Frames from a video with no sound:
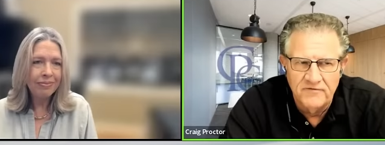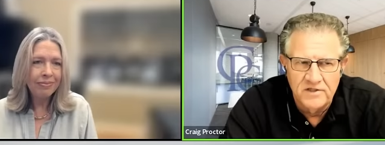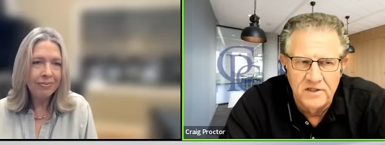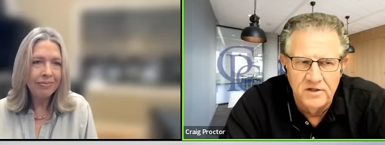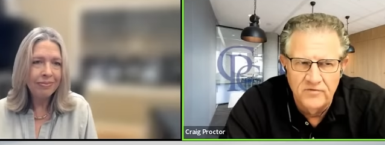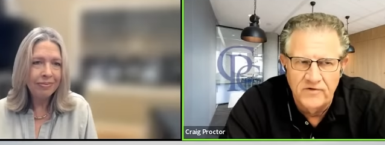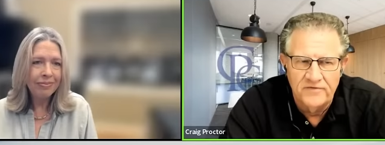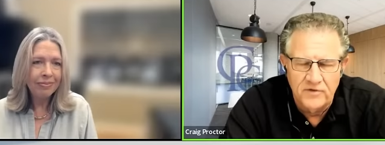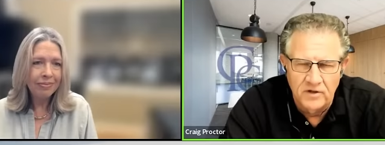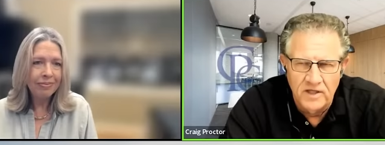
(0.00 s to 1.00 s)
Speaker 1: Obviously, you've
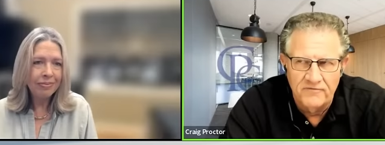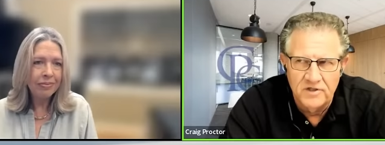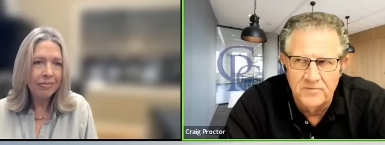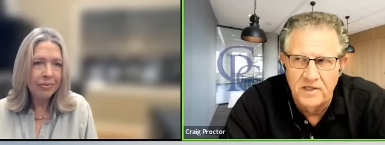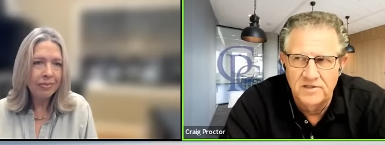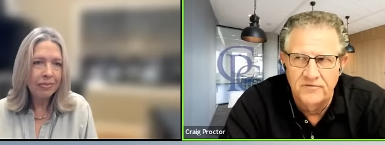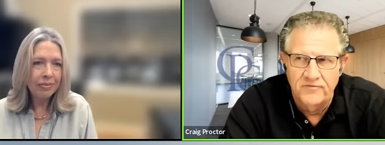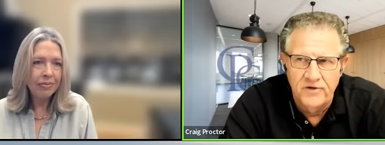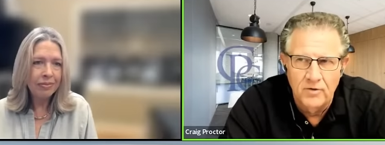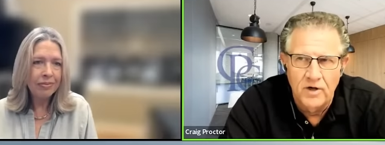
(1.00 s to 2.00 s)
got the leverage because
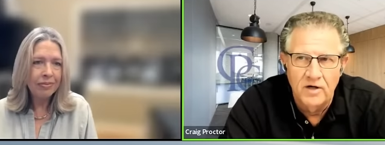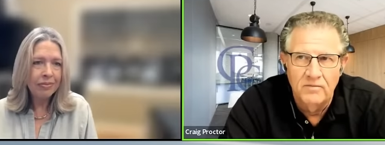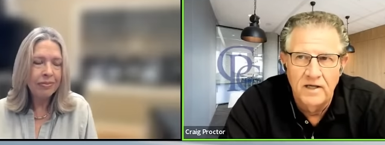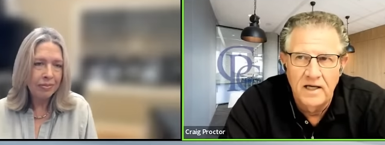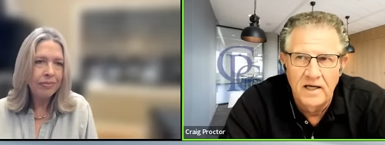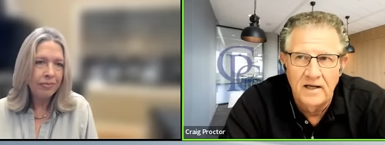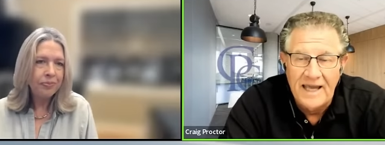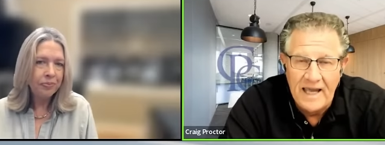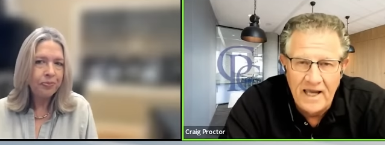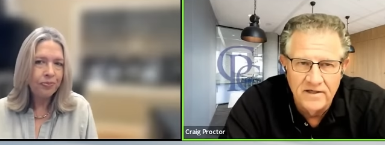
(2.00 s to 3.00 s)
if you are uh,
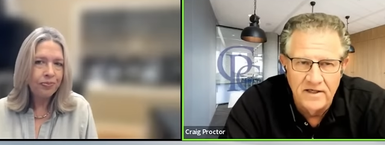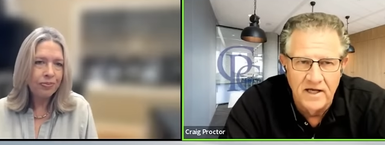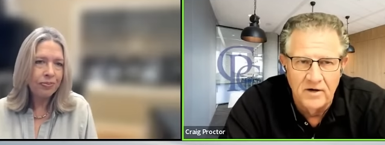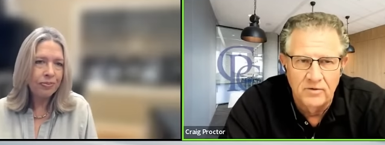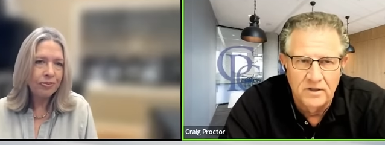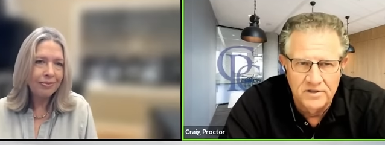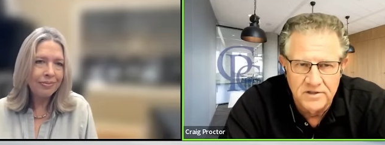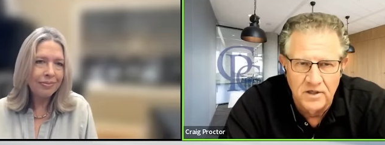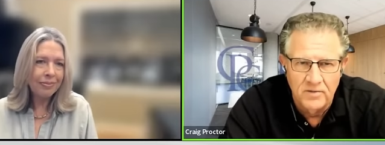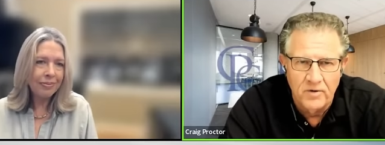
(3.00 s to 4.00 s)
handing out
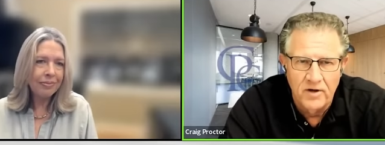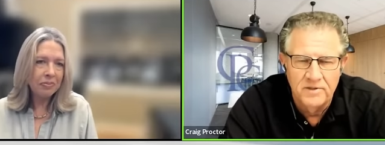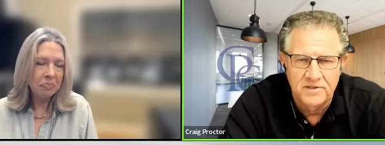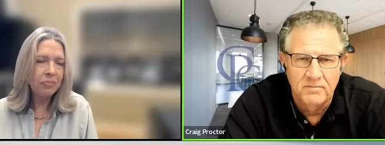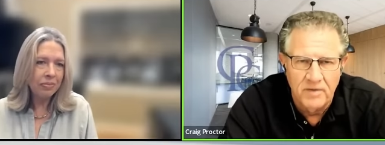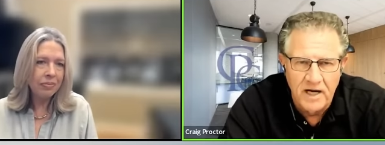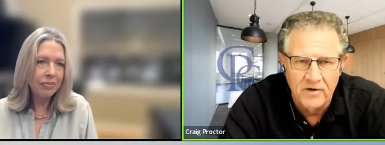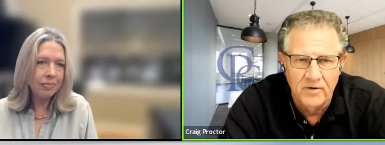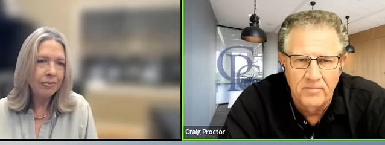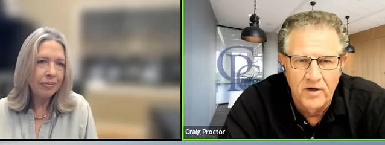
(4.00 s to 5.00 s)
listing appointments and
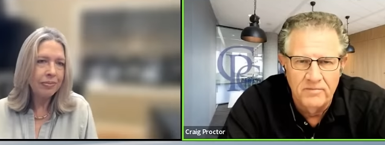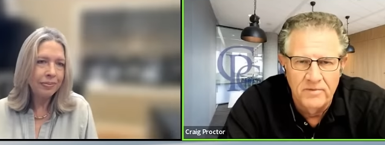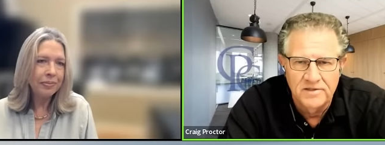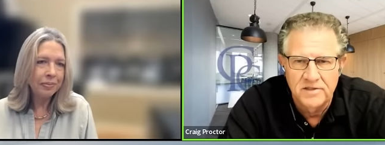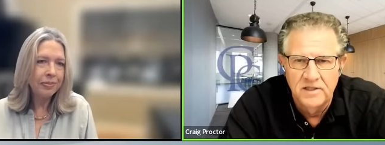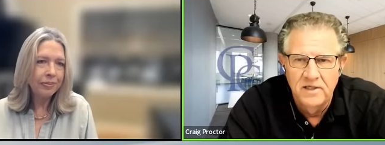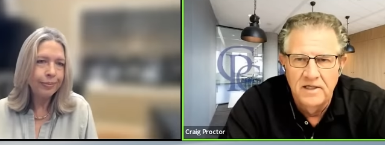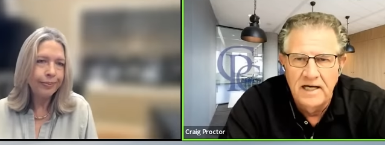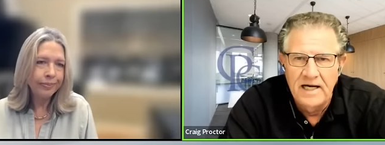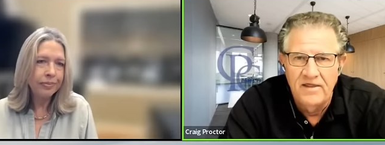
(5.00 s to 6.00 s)
buyer appointments,
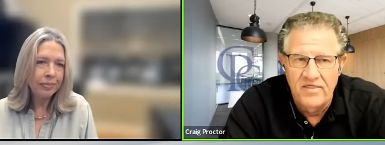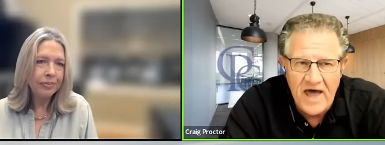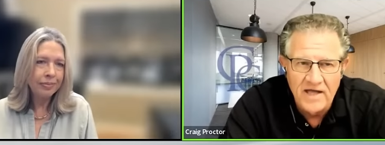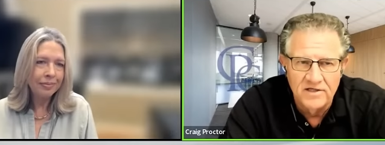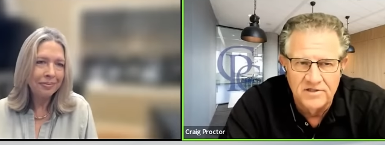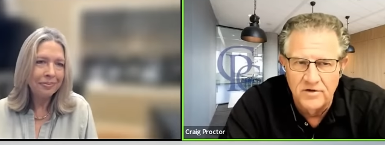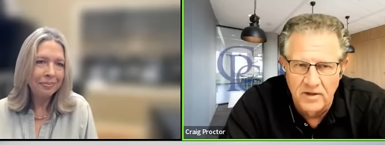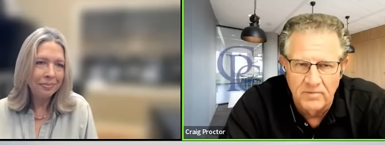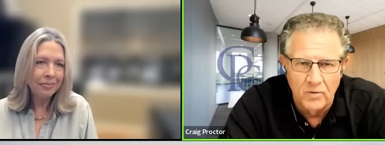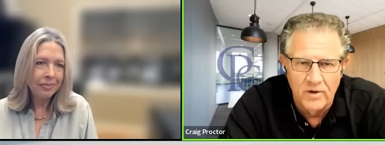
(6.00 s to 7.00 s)
uh, that is the
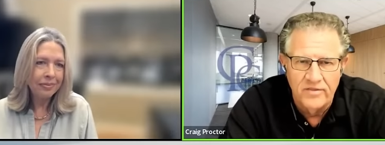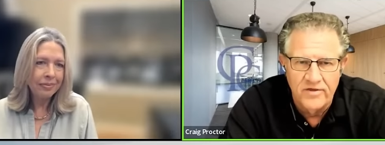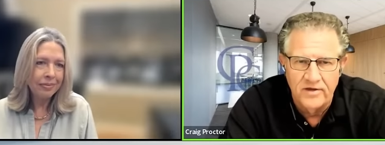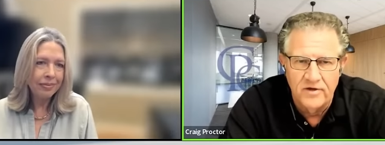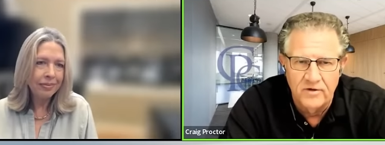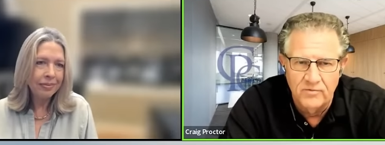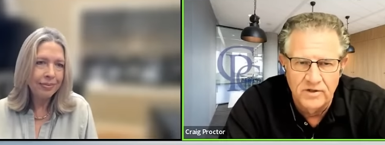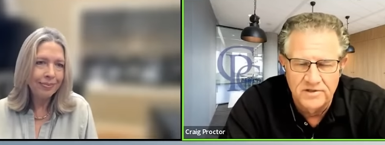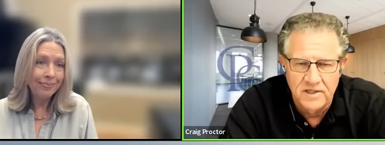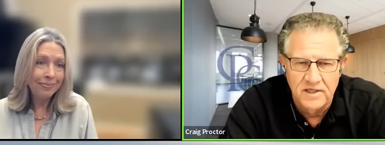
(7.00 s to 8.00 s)
number one thing that
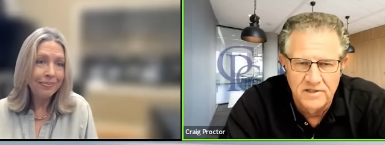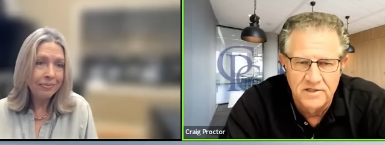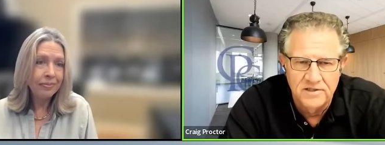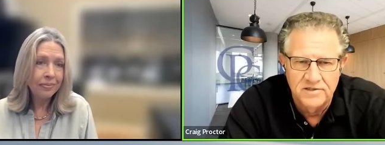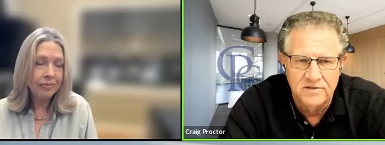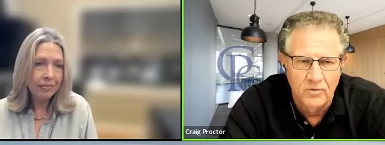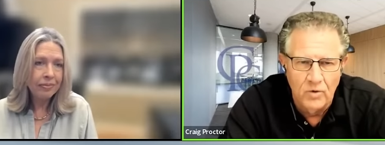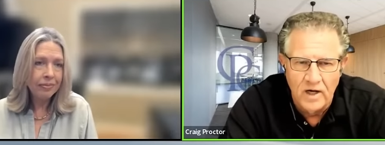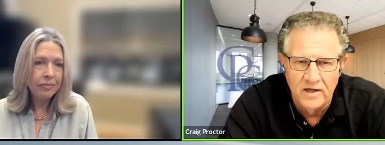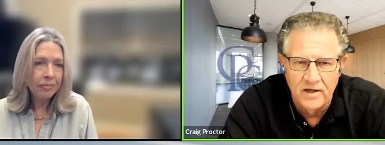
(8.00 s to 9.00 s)
real estate agents
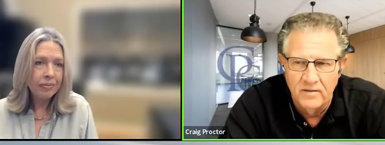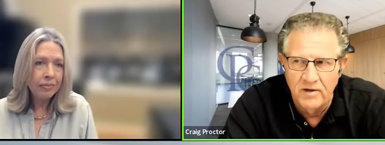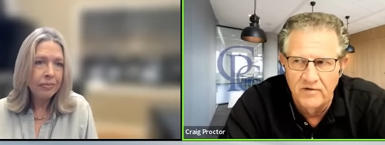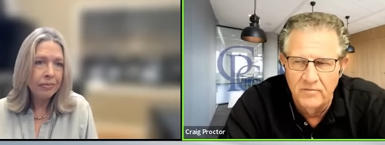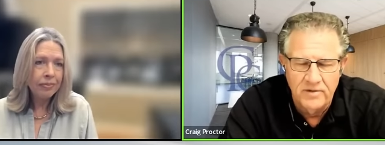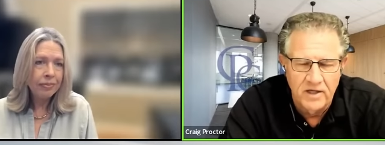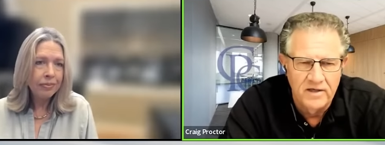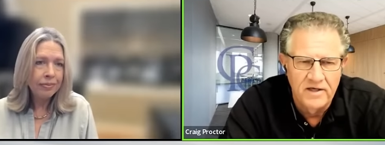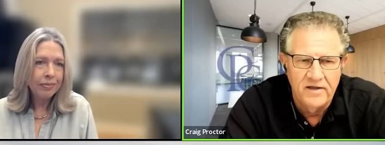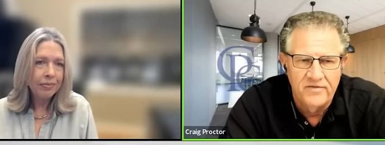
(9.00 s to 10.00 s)
want above and
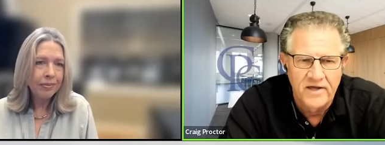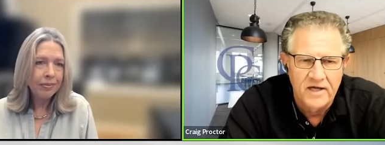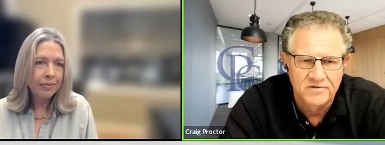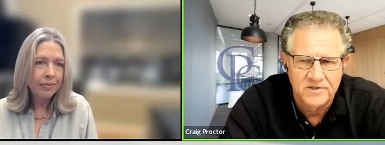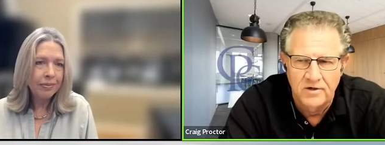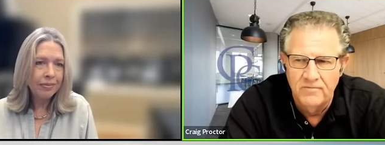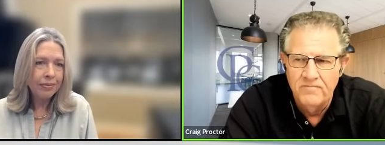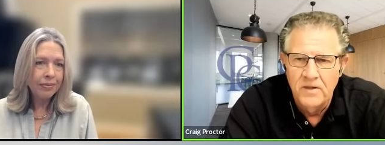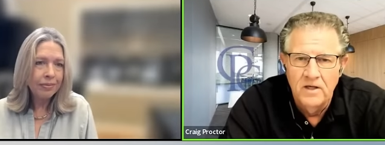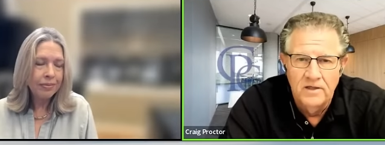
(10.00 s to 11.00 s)
beyond anything else.
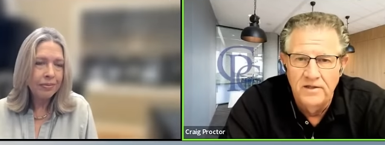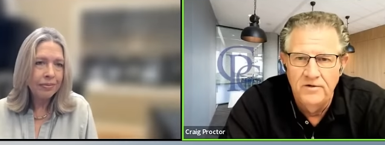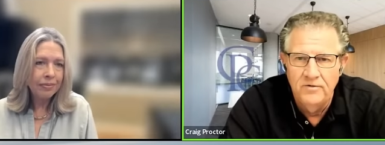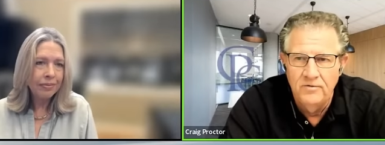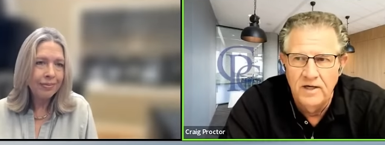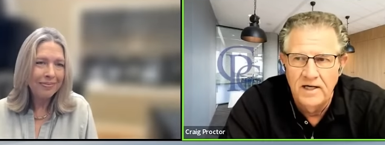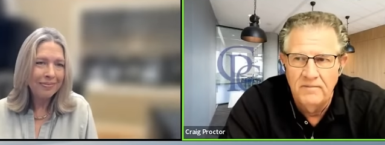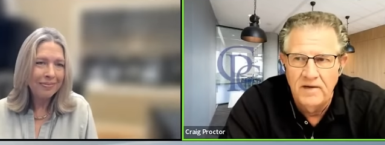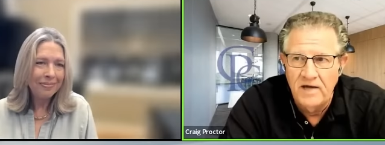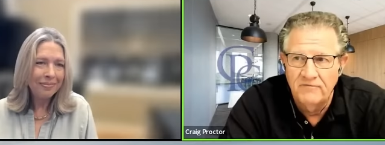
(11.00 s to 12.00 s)
So you
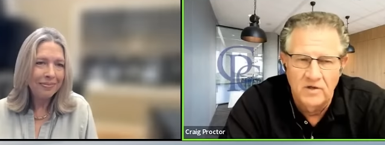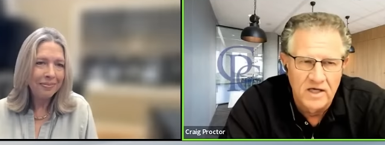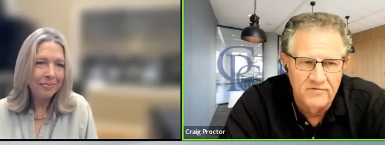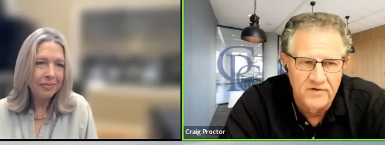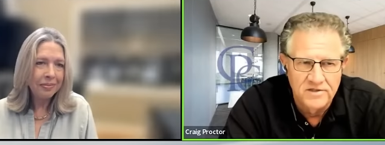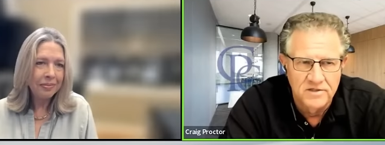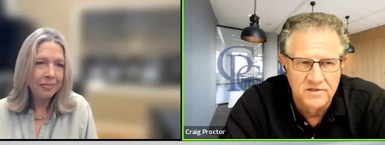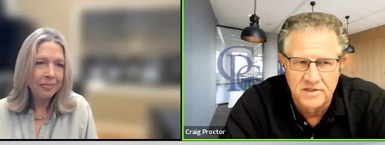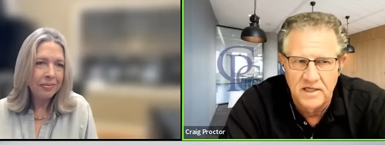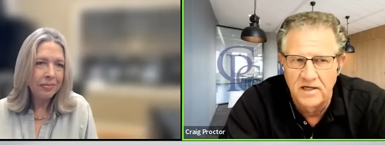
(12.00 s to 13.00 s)
um, have a lot of
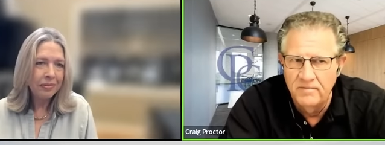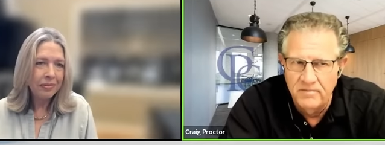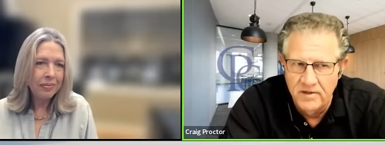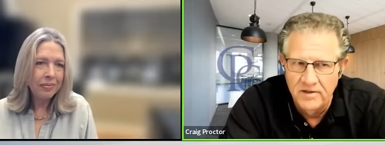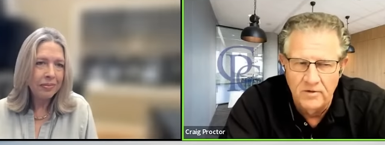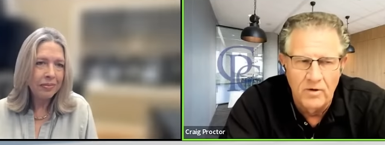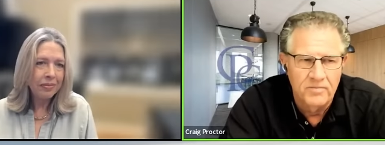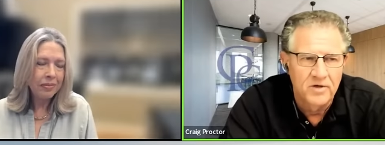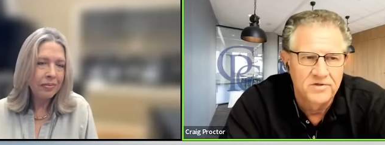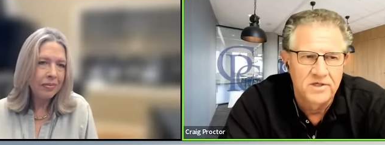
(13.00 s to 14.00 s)
agents, uh, you know,
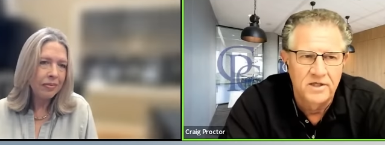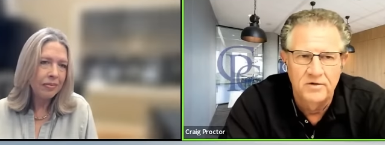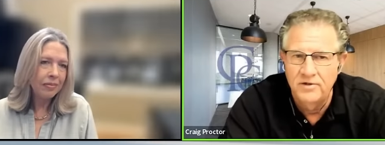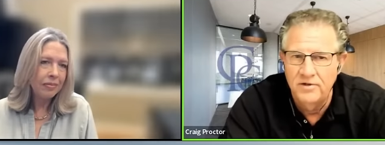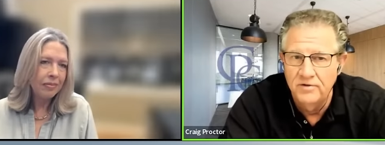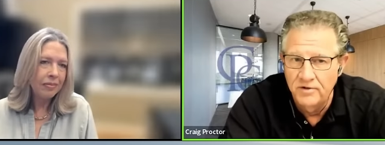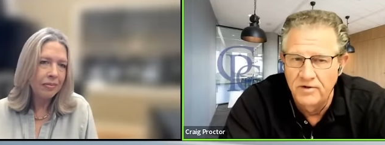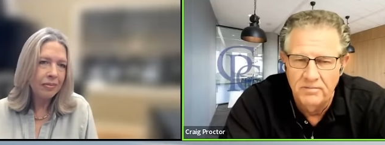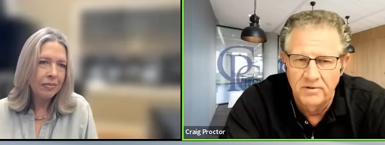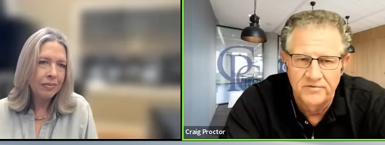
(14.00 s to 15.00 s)
approaching you, and you,
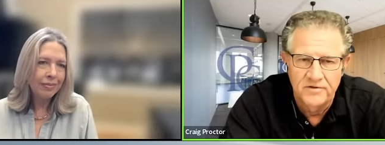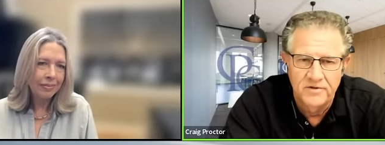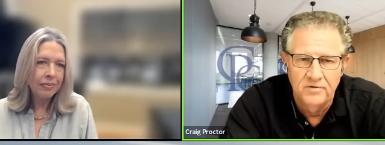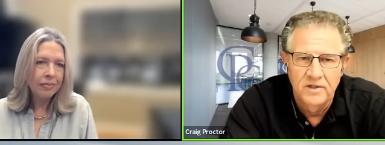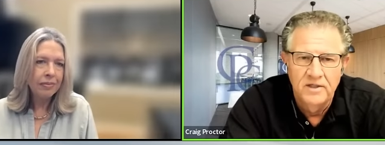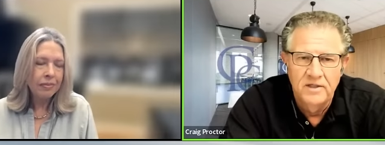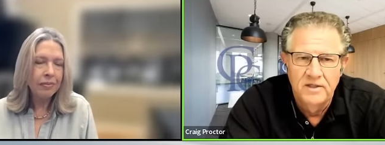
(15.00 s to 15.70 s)
are able to